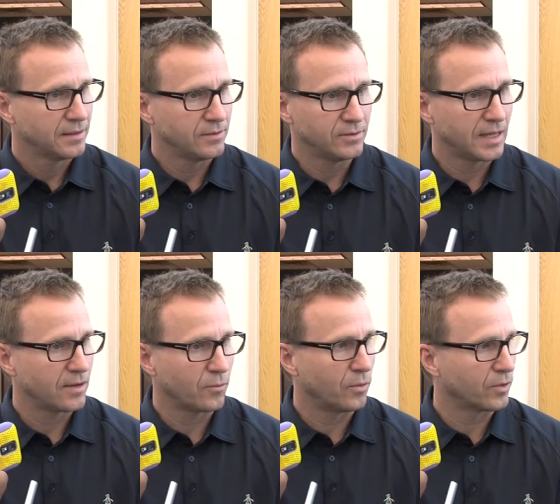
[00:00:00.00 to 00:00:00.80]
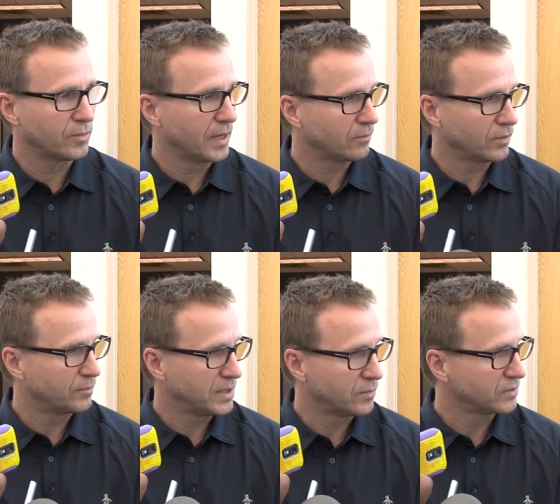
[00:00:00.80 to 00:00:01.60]
you can't worry about
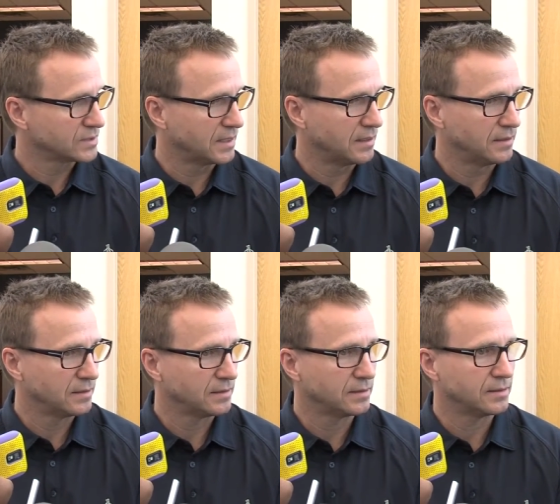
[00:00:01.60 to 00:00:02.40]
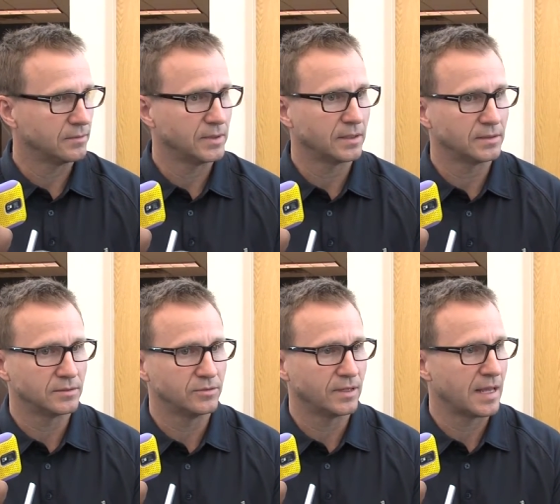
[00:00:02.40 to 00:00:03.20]
what people say uh,
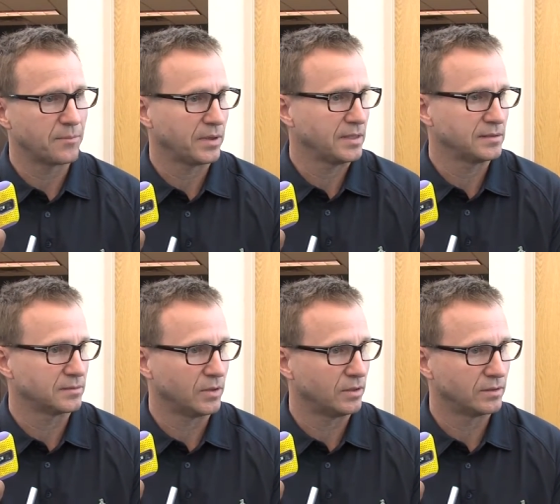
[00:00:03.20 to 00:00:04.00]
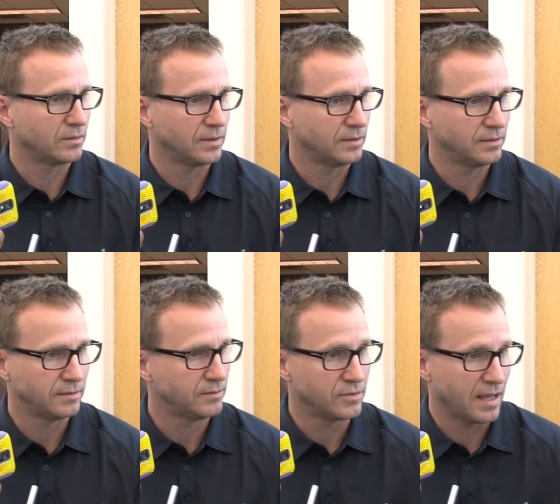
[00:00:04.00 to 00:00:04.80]
because you can't please them all. I
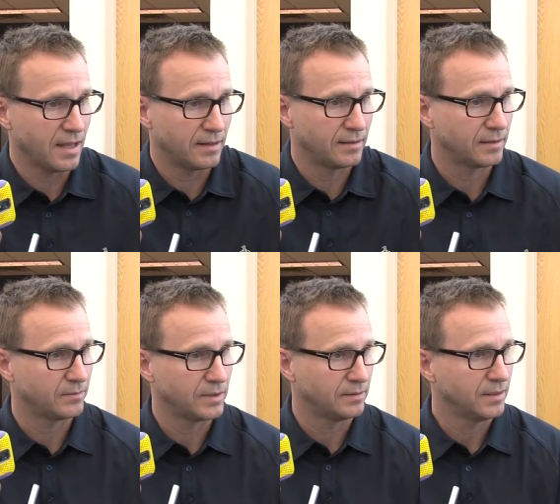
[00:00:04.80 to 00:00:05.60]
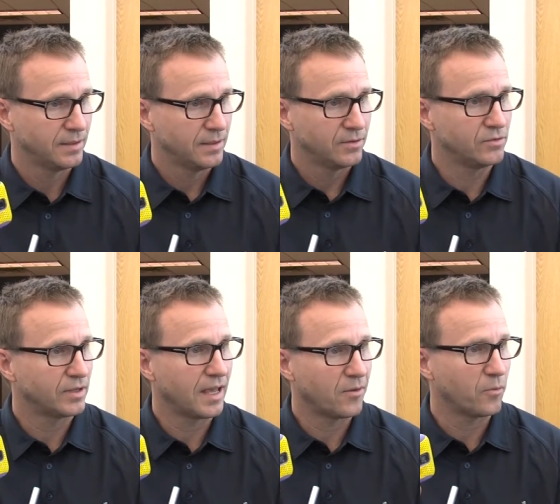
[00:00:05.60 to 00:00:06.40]
mean, you can't. I mean, you
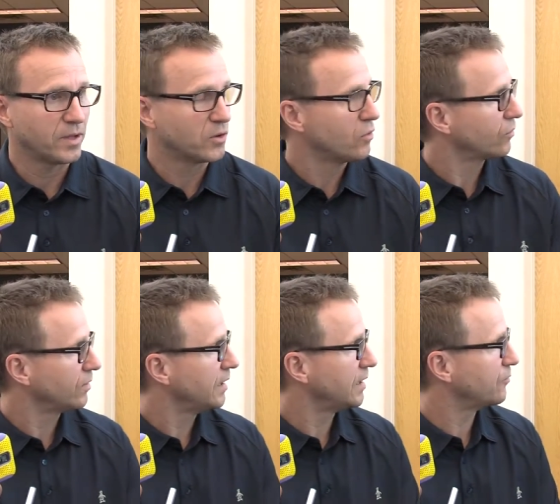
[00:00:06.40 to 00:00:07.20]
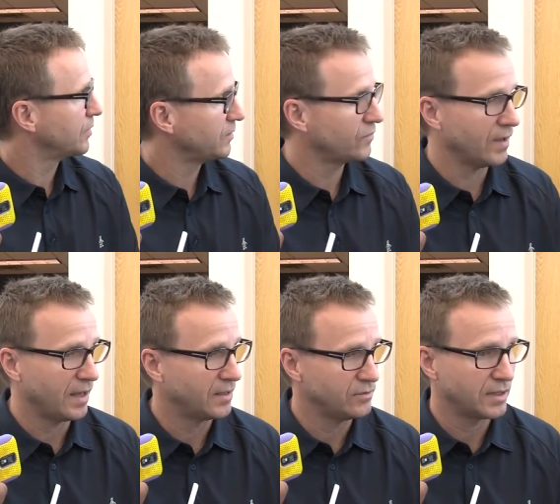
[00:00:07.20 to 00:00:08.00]
can't win over every
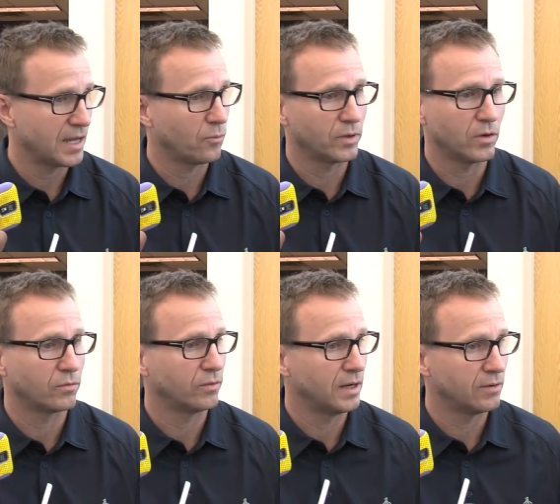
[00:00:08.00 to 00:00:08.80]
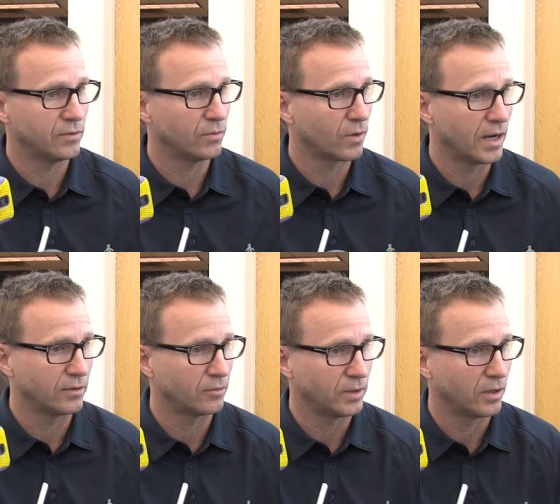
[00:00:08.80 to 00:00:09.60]
fan. You can't win over every
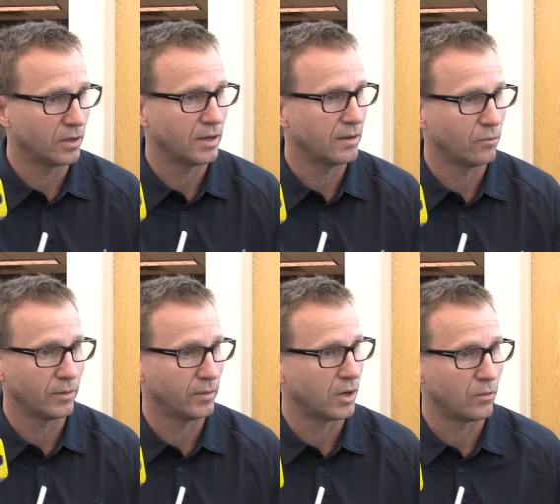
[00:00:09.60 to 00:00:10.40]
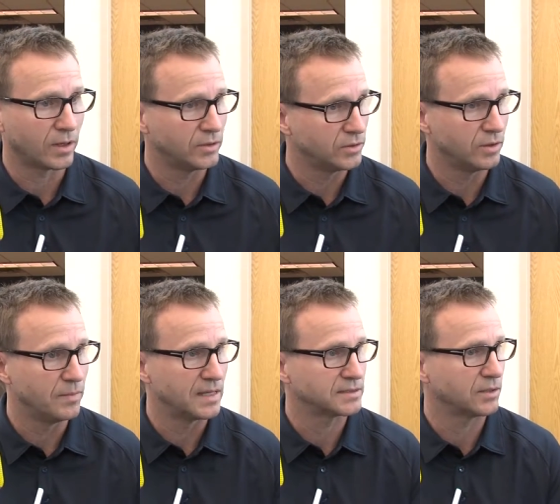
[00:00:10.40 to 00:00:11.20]
rider. We all ha- we all want to do the
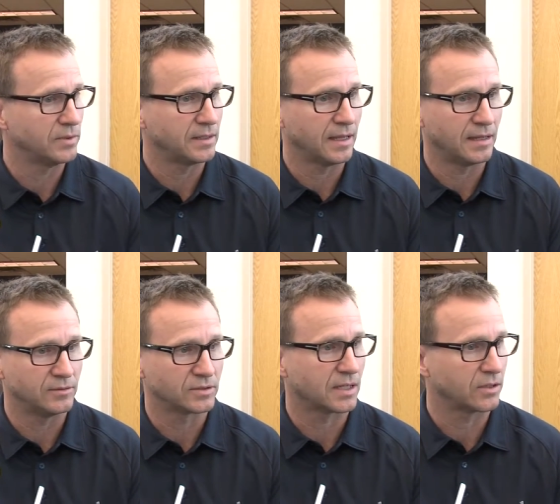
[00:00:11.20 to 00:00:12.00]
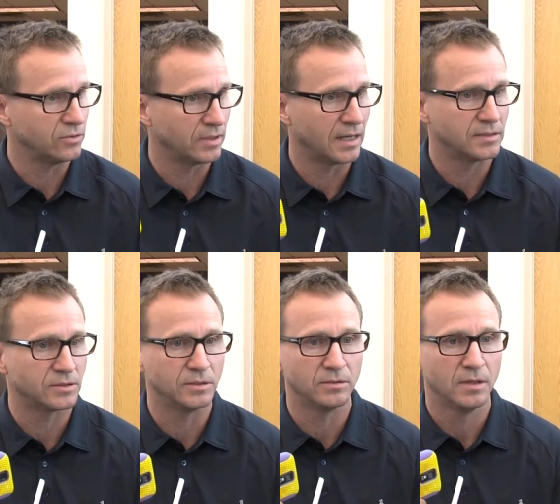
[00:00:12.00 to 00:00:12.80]
best that we can, just like you guys
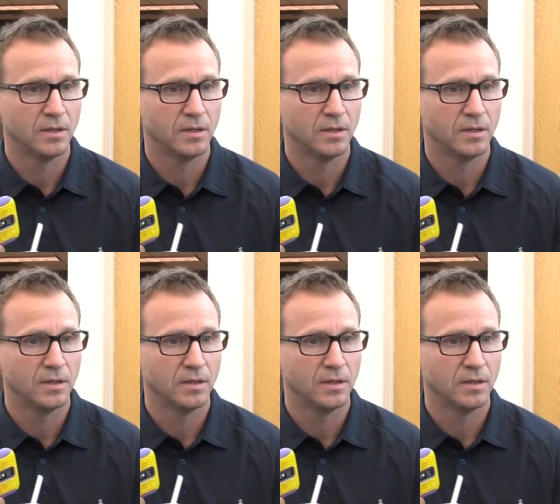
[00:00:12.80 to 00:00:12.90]
do.